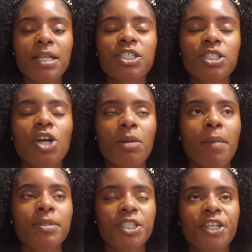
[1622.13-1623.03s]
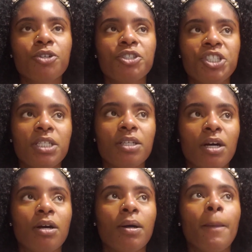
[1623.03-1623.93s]
not just talking about material shit,
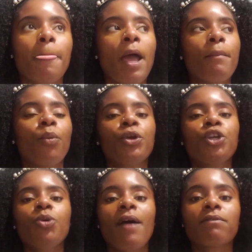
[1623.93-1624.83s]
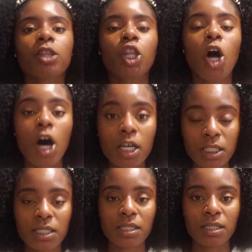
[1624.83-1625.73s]
y'all. But when you have
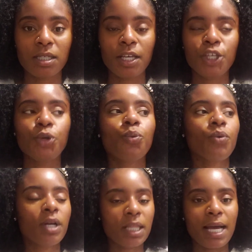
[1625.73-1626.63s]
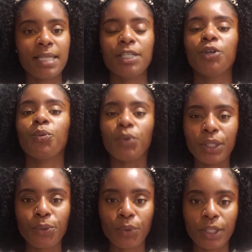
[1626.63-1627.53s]
lost, you realize that you're
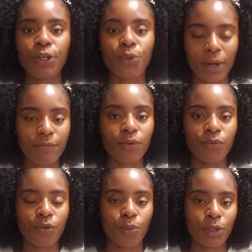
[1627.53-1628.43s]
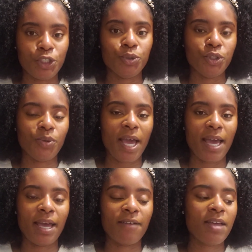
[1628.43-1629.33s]
really, really grateful for what you do
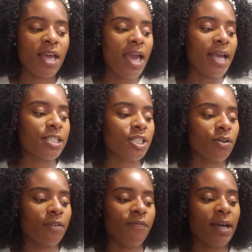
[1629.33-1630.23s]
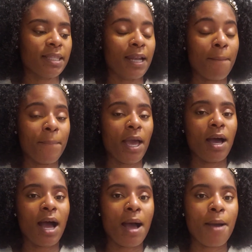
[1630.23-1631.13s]
have. And so the fact that
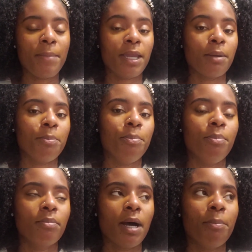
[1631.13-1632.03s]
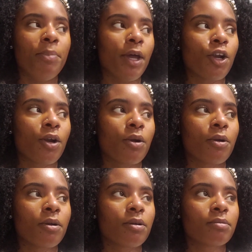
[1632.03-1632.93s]
I'm in a
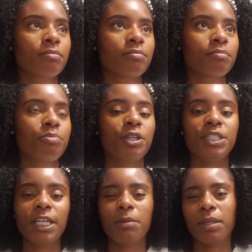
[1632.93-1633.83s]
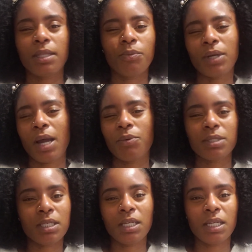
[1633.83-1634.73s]
better predicament than what I
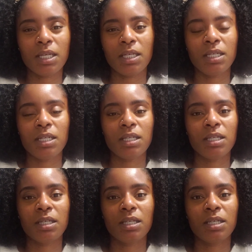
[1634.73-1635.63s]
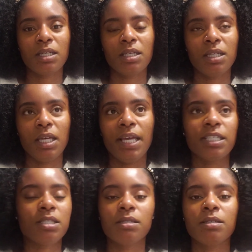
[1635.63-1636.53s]
was in
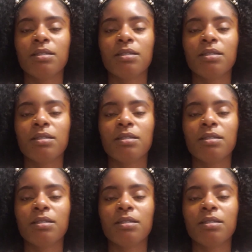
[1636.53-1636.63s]
is